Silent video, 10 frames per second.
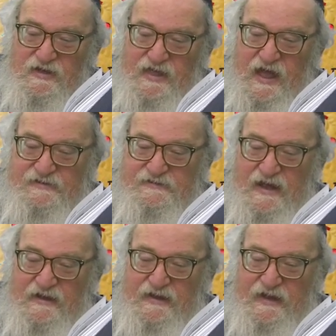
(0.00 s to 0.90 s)
that
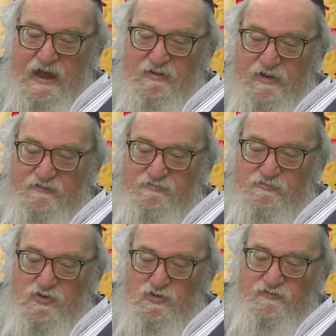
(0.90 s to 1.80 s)
Sancheiriv
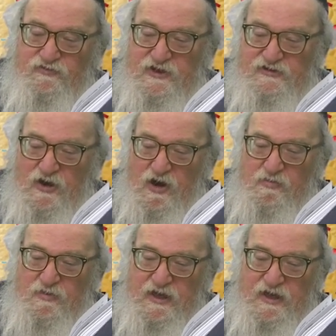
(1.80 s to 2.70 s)
moved his
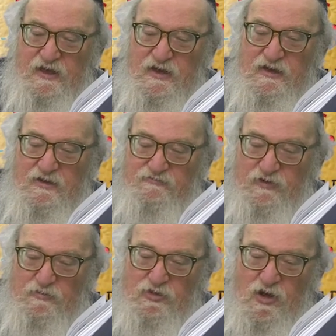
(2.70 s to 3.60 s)
army
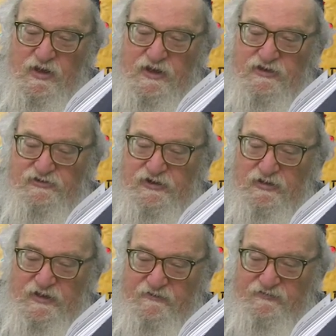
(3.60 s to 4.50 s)
from Lachish to
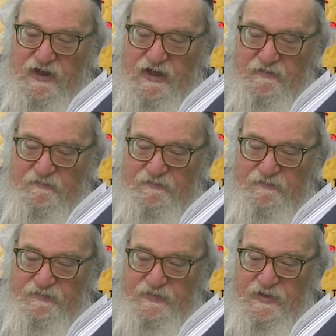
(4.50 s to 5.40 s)
Livne.
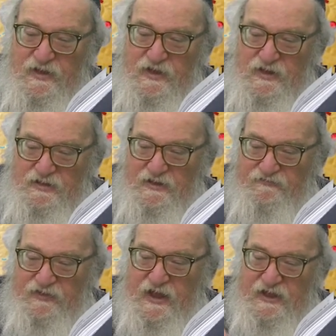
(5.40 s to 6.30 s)

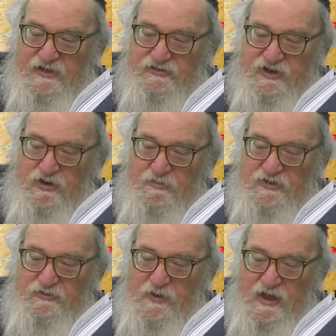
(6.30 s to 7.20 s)
Livne is near
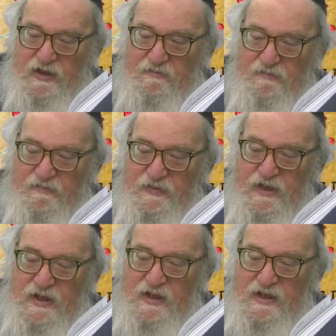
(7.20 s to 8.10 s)
Mitzrayim,
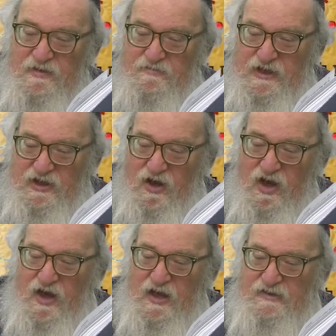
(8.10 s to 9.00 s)

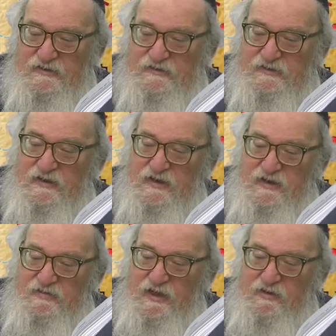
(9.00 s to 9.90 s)
because
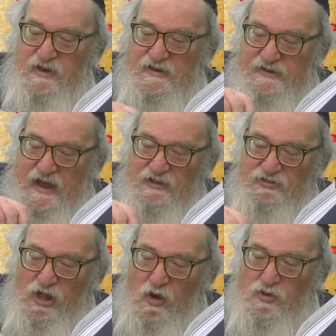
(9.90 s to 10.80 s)
there is a
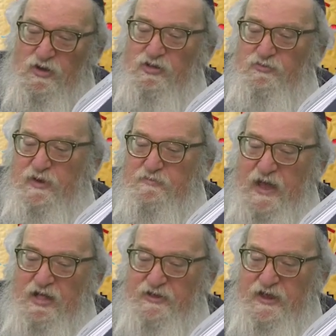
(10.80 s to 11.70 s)
local
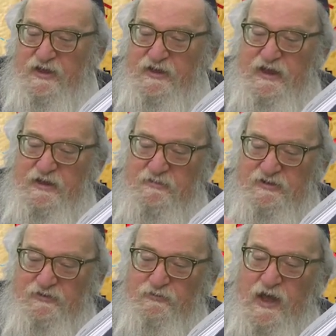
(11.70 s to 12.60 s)
rebellion in
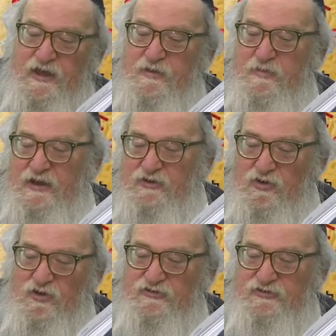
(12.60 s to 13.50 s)
Mitzrayim and
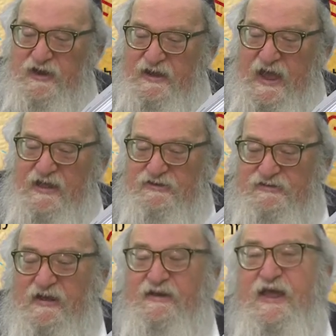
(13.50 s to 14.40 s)
Cush against
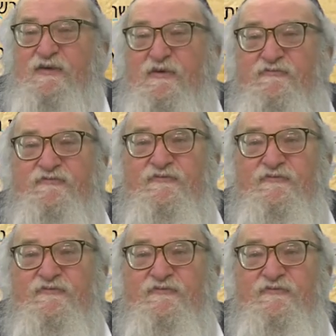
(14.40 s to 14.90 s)
Sancheiriv,